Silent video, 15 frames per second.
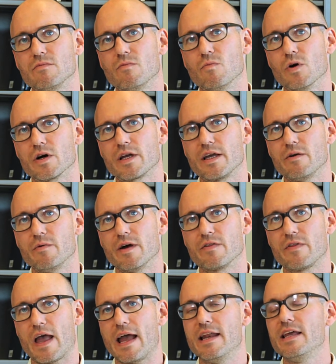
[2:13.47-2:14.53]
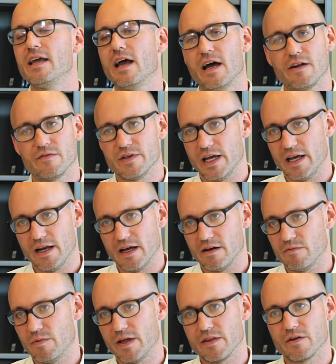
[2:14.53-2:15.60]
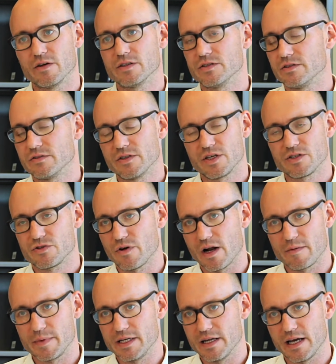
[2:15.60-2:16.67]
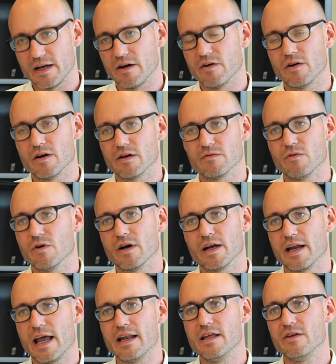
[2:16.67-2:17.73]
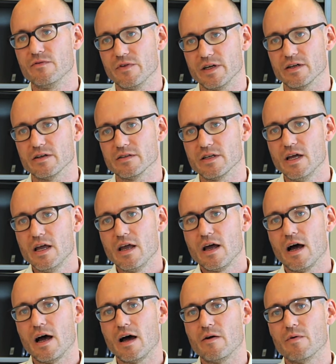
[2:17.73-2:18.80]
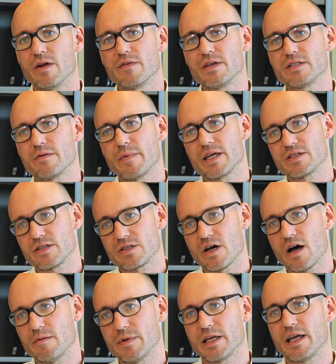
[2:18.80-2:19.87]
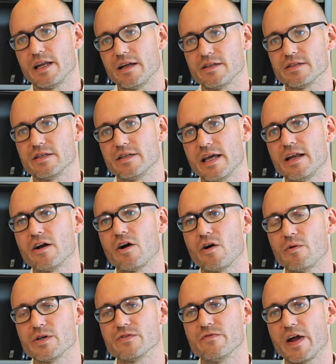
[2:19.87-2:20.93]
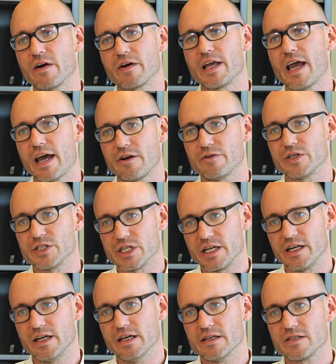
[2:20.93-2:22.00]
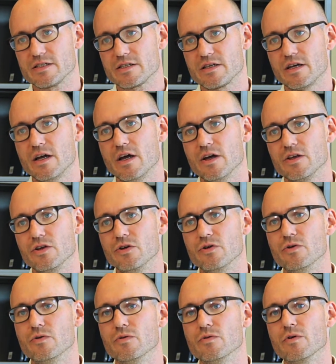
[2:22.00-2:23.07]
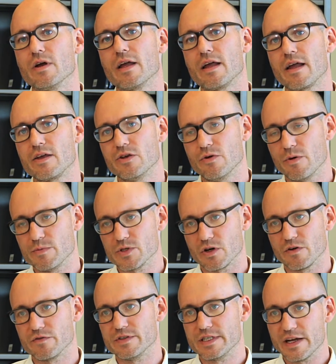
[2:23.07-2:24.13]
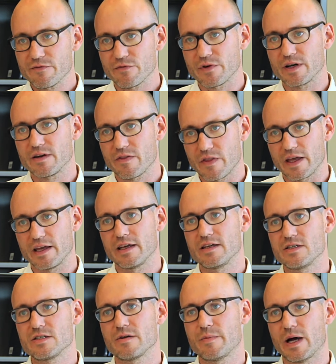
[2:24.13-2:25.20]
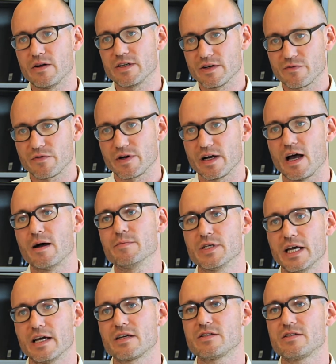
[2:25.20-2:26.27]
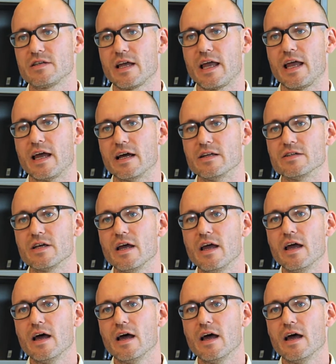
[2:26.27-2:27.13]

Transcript: working with any kind of data, whether it's astronomy data or, or in any field, uh, one of the things that makes this complicated is the data are always very heterogeneous. You, you observe different things about different objects and